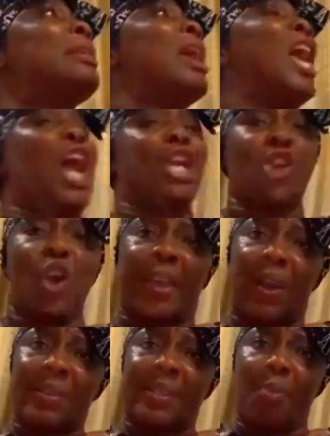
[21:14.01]
a young
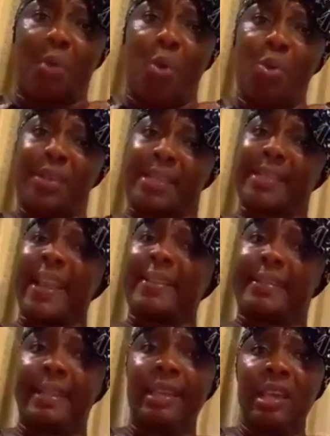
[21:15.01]
girl somewhere who is
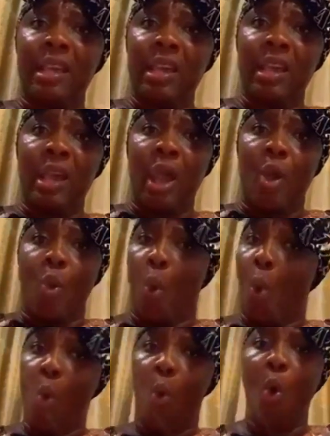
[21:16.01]
sexy.
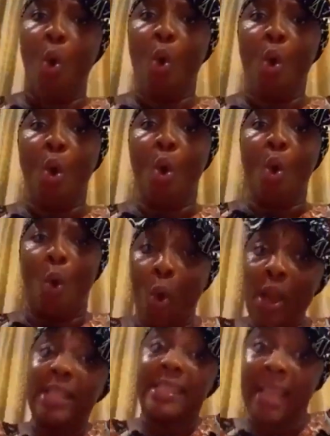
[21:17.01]
Who, who, who
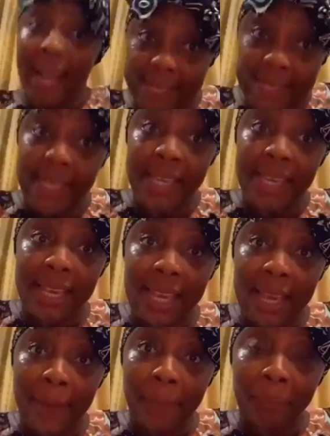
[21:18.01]
is sexy.
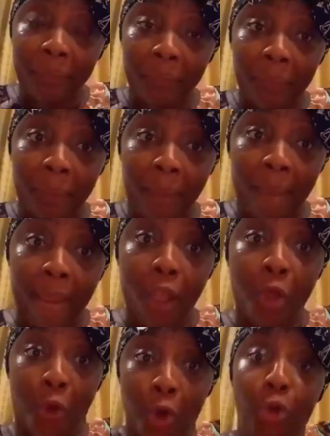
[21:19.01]

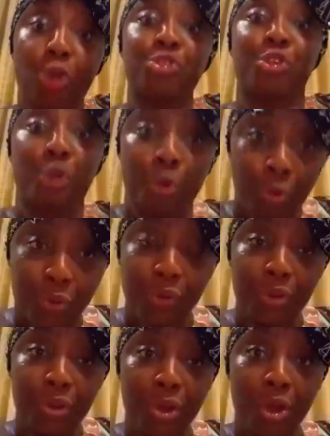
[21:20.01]
Who looks good.
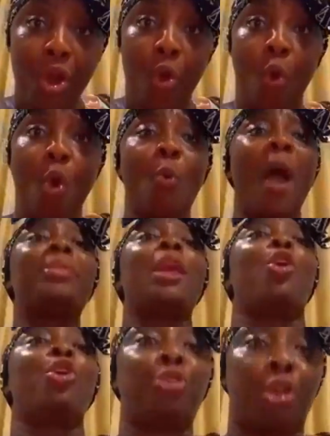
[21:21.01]
Who wear the
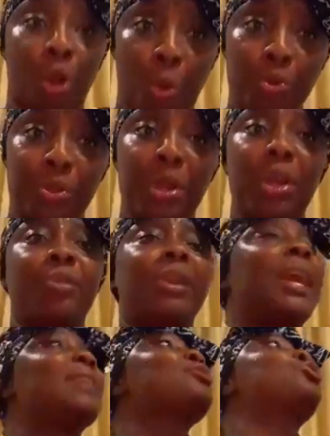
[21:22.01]
good clothes.
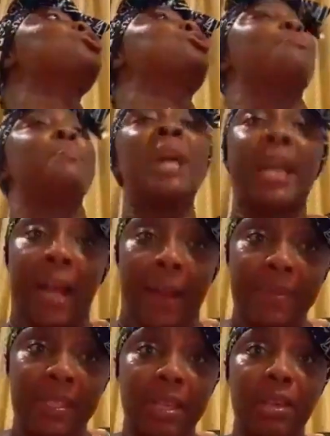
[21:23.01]
Get good
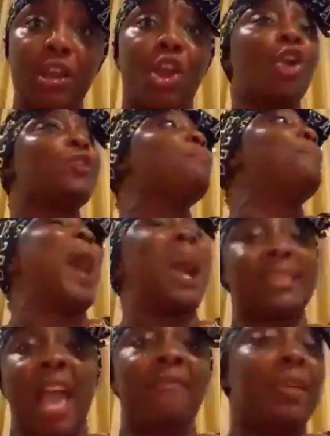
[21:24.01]
makeups good
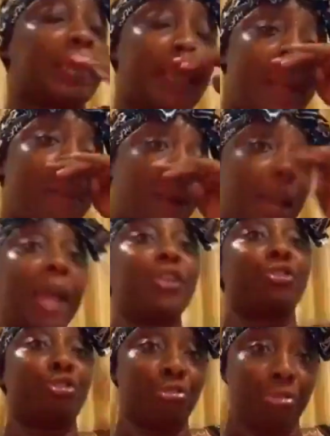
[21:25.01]
bath, everything about her is
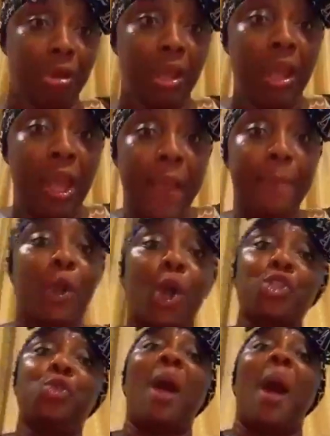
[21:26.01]
good. Because you are